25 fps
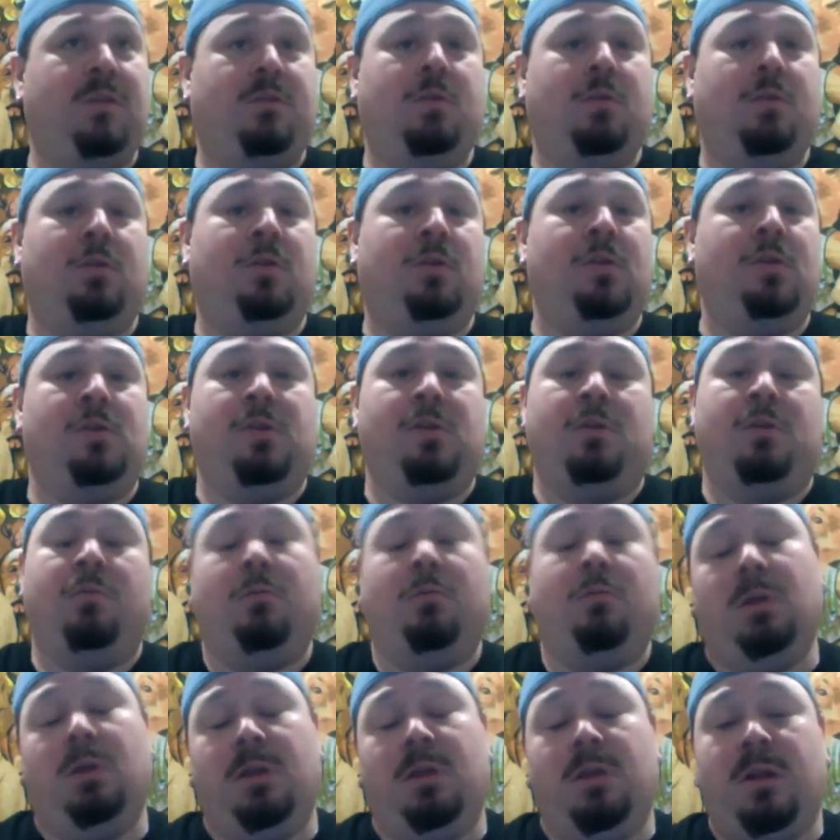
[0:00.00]
season.
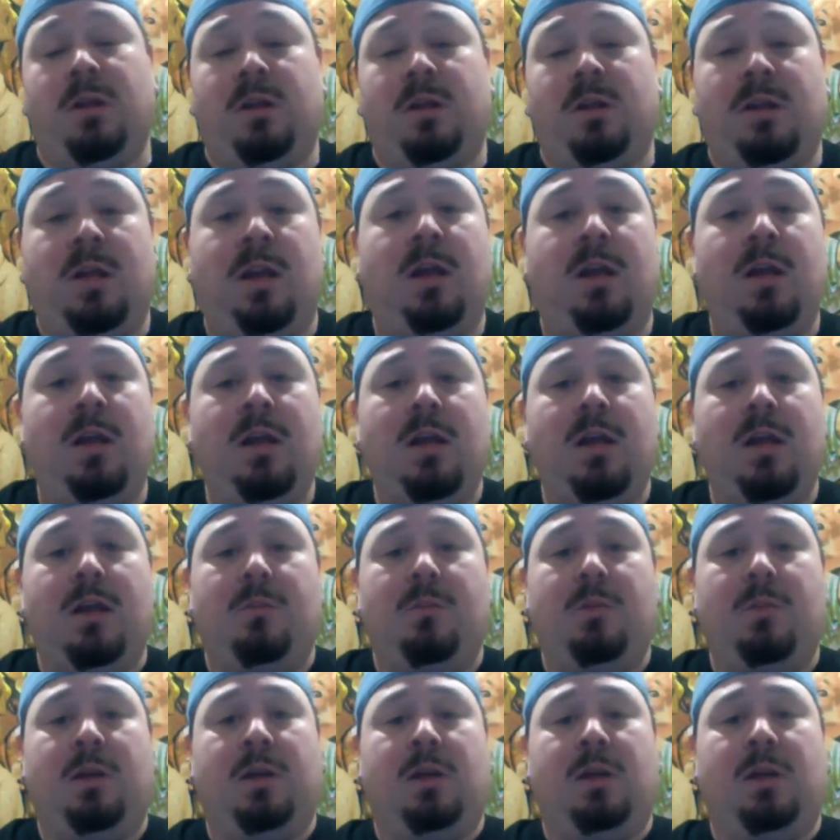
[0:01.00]
Really, they did,
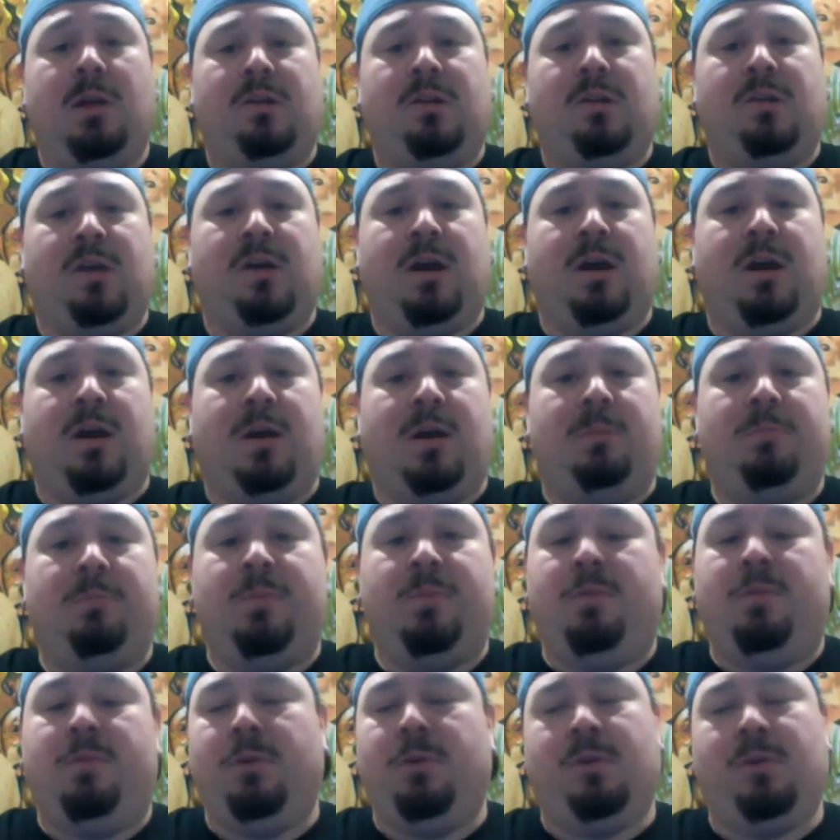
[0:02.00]
because
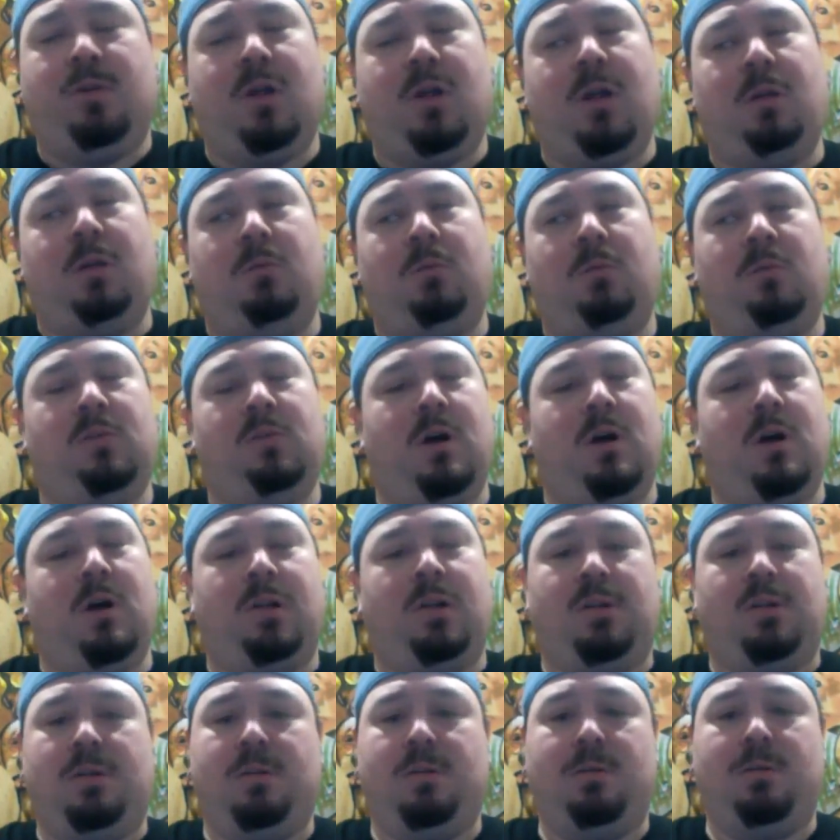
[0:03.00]
the first line was
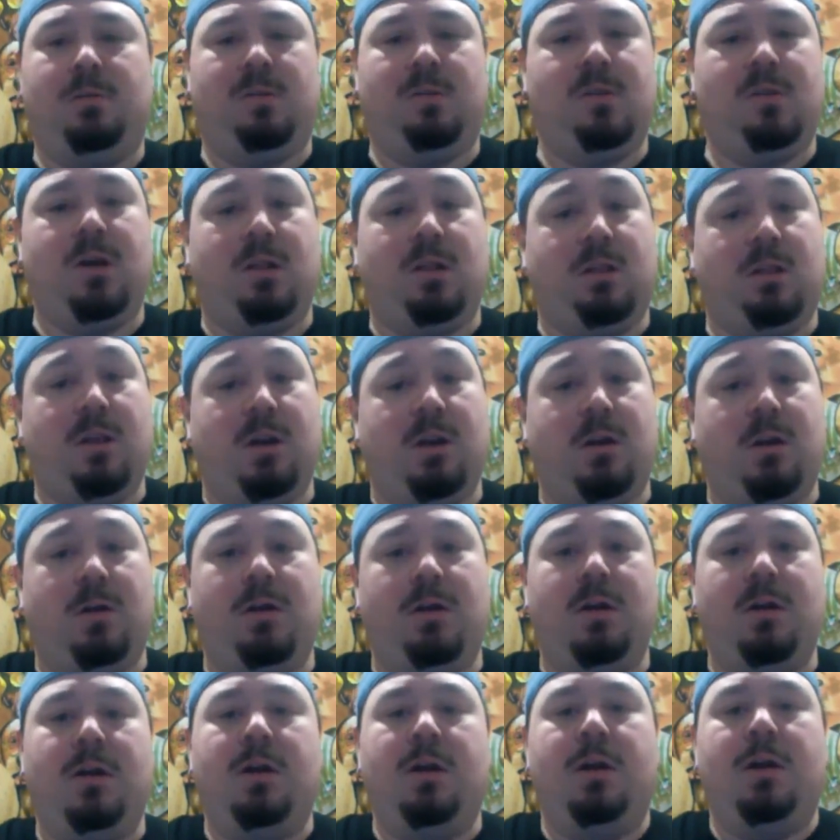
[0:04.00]
not there.
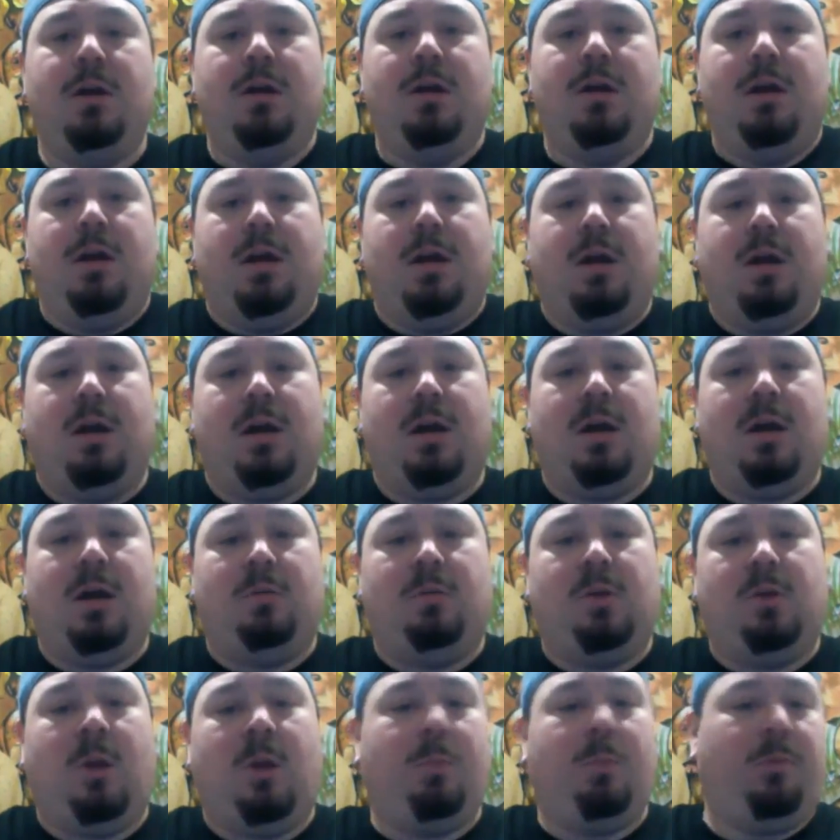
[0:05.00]

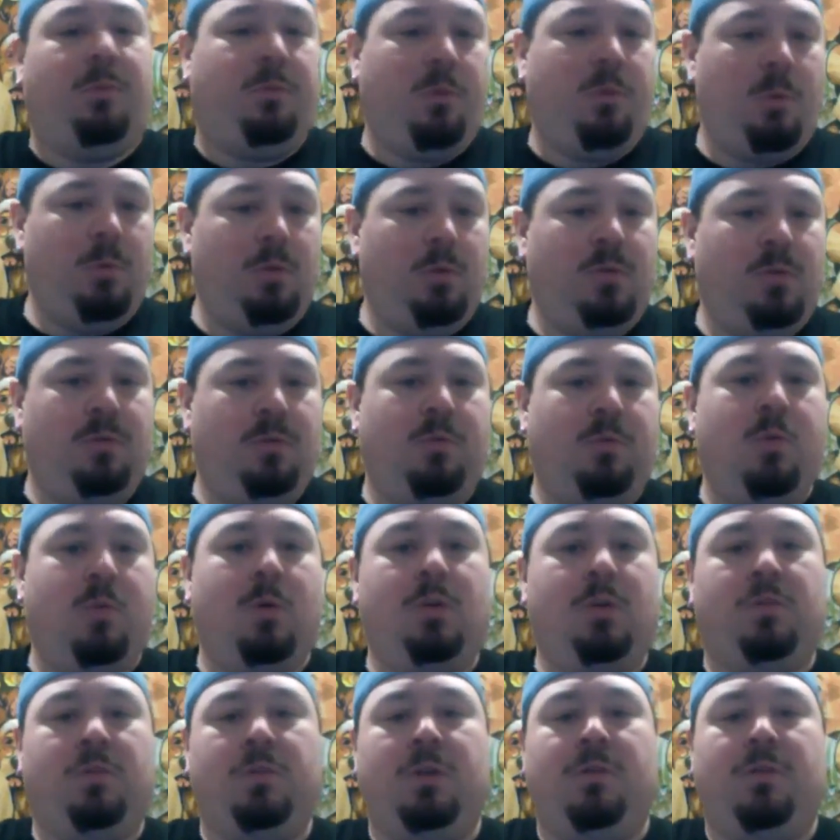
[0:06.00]
Top performers, of
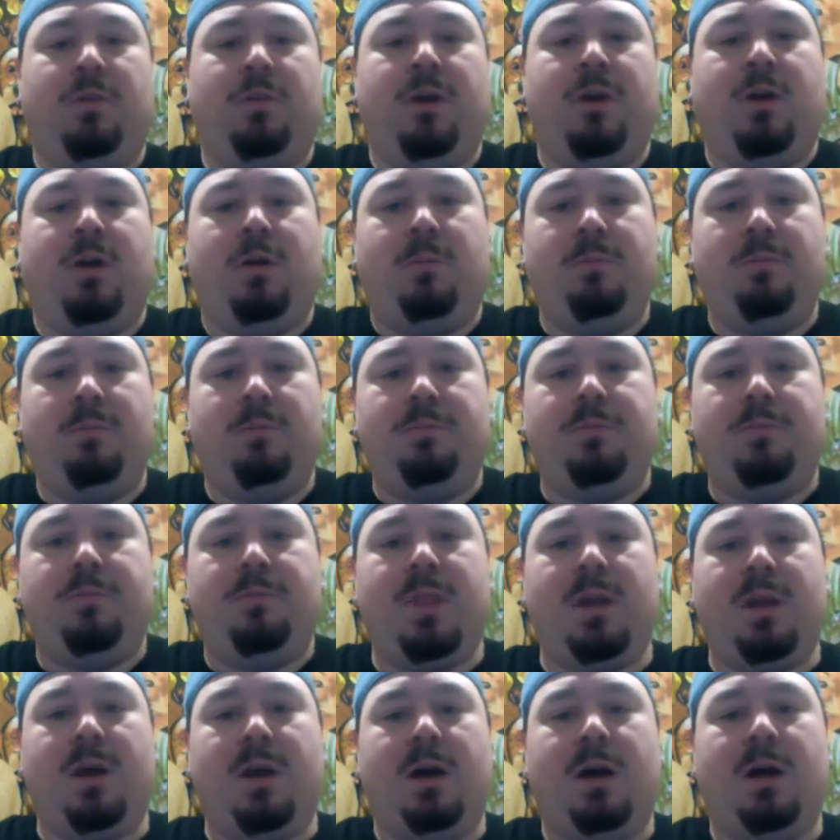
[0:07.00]
course, for Laval
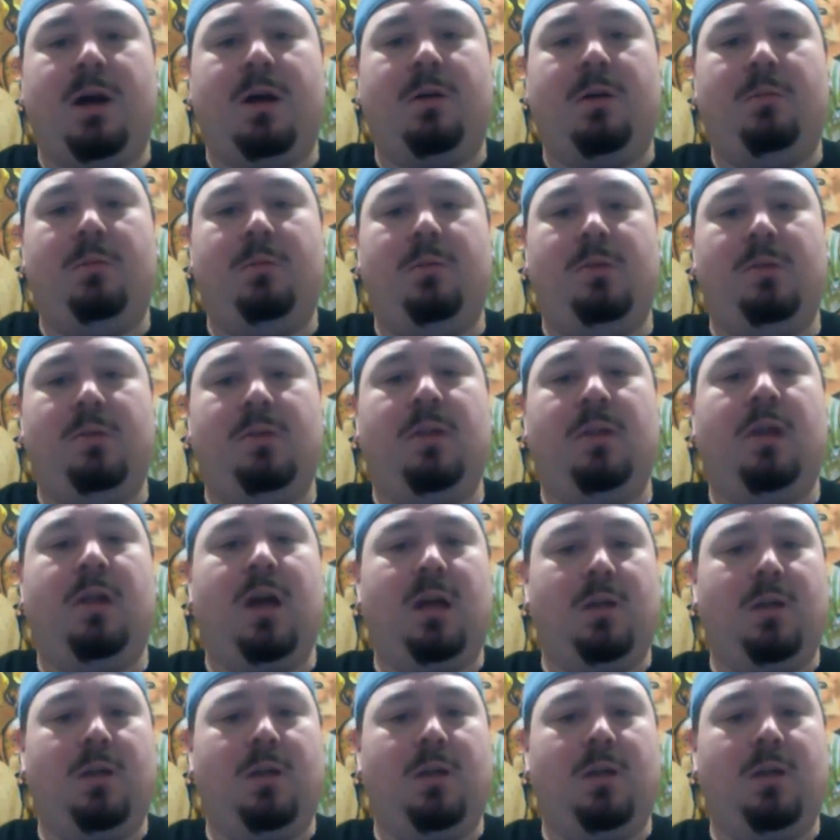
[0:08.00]
was the line of